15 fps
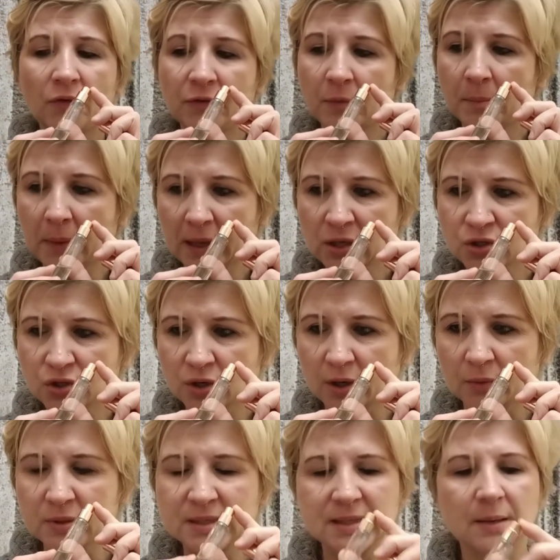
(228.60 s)
a mixture, I
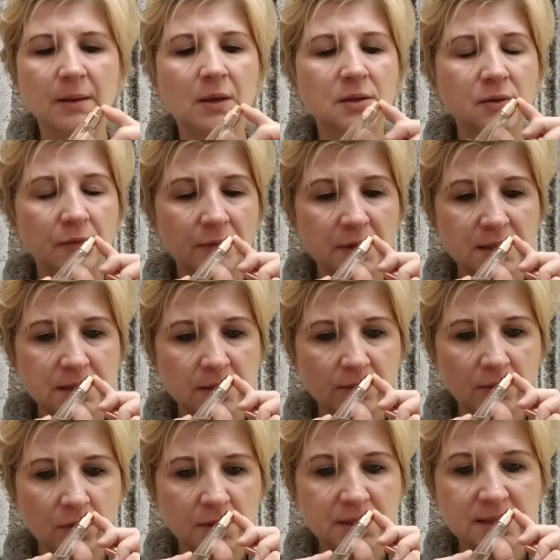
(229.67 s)
would say, because obviously
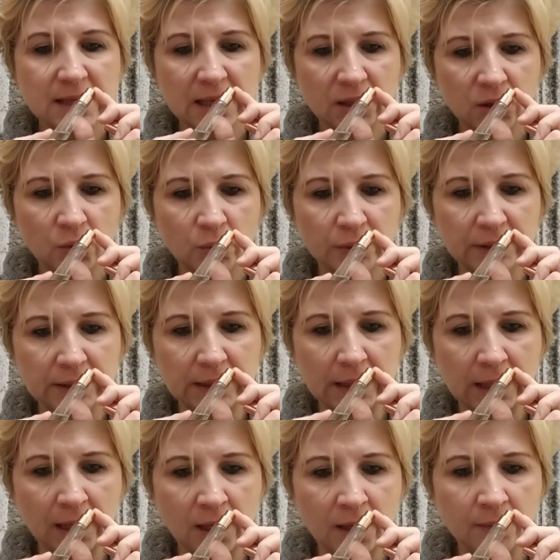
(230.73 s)
we've got sandalwood in
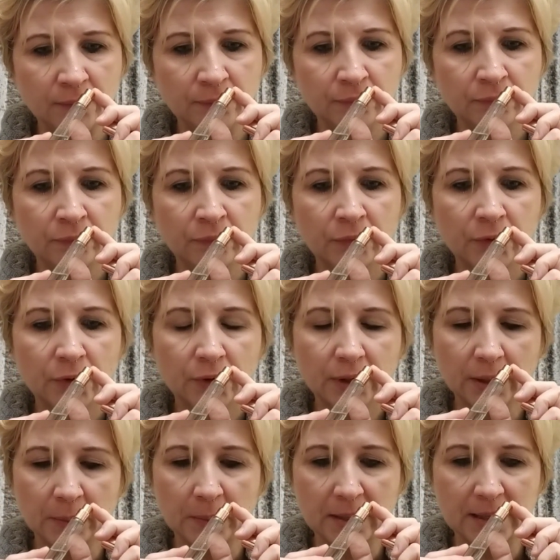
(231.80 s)
here,
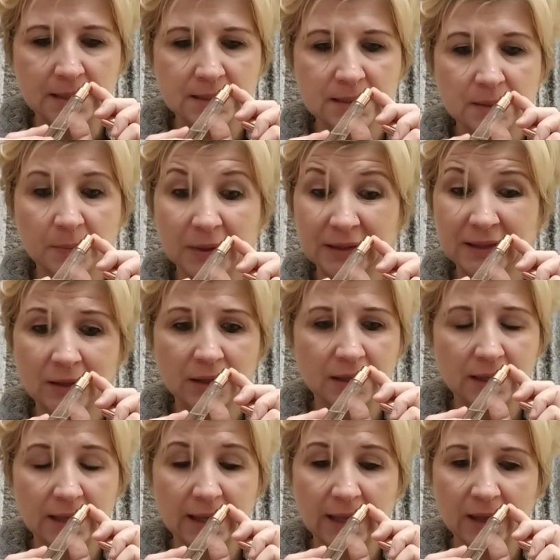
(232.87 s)
tonka beans, but then
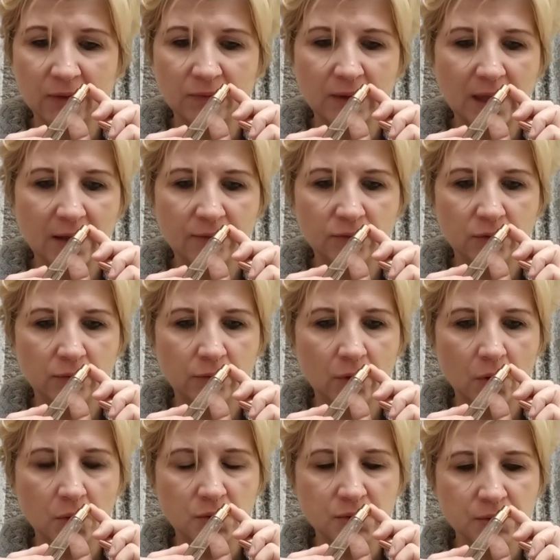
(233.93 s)
again we have the
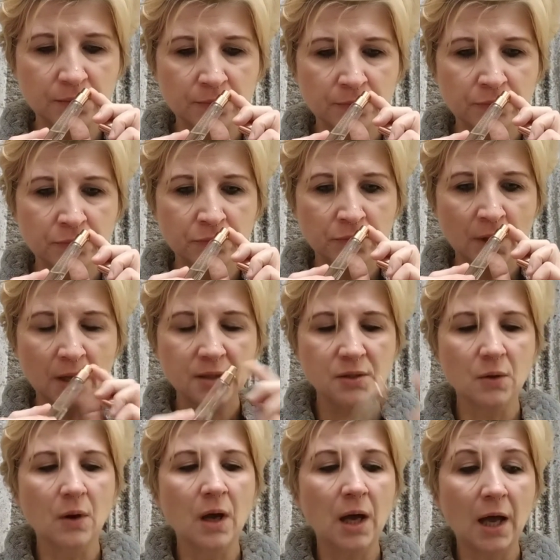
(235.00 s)
rose.
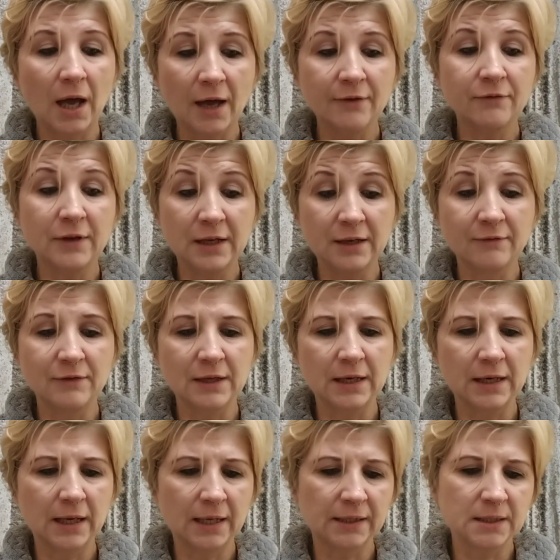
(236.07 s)
So I really
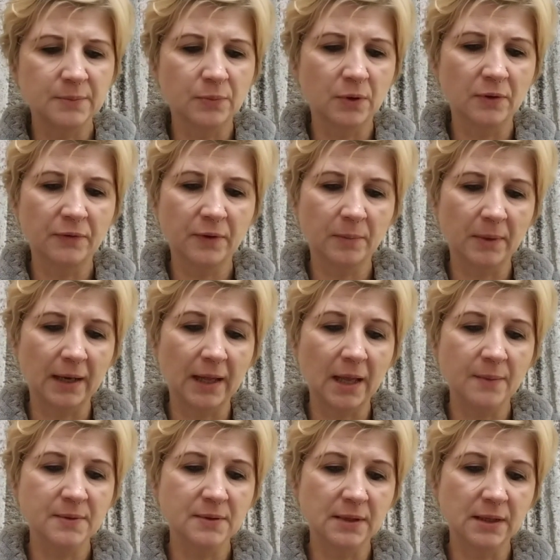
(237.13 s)
like this perfume, and I
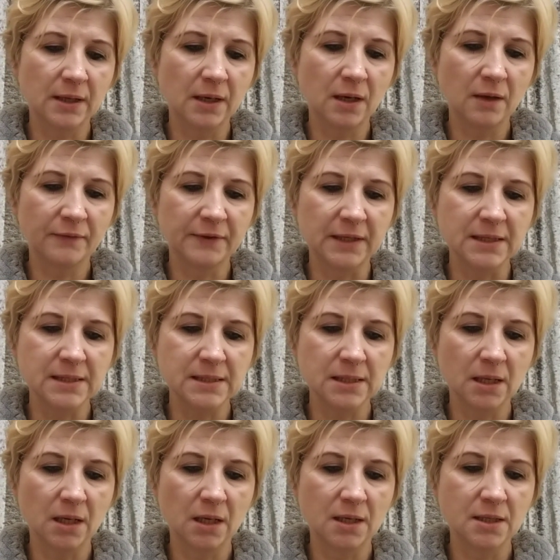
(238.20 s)
absolutely
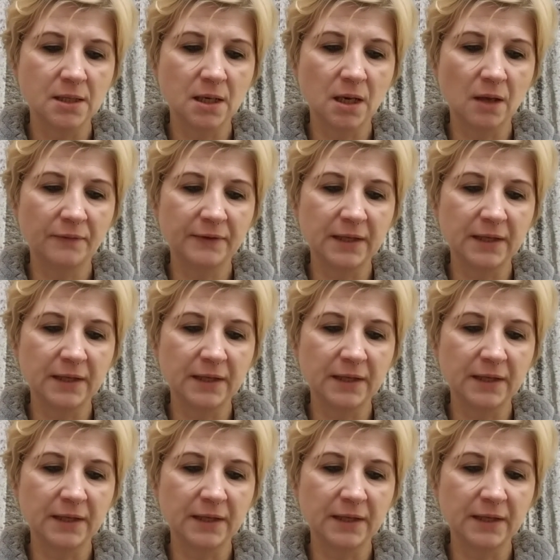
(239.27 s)
love